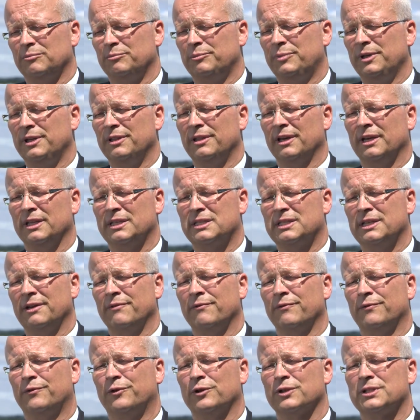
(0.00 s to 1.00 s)
be that
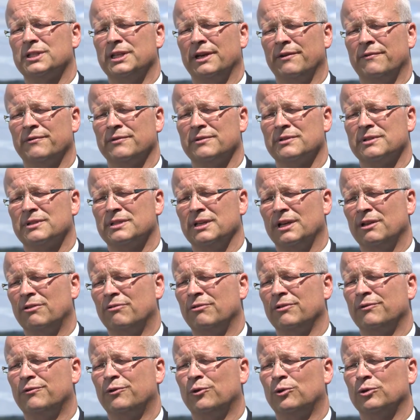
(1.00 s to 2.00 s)
747s,
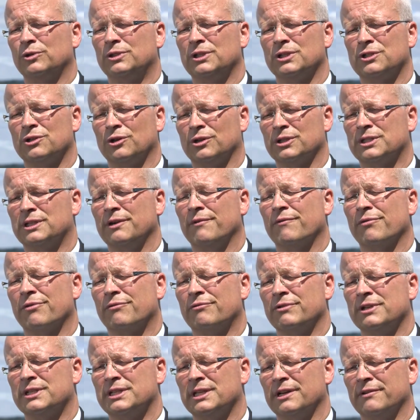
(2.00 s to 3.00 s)
A340s or
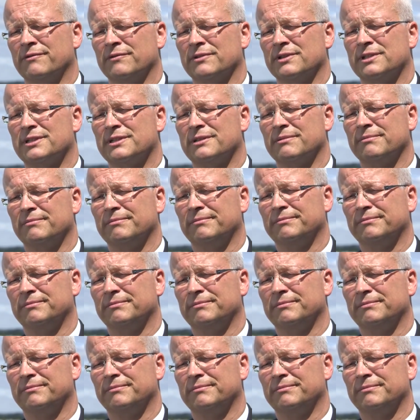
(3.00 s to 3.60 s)
737s.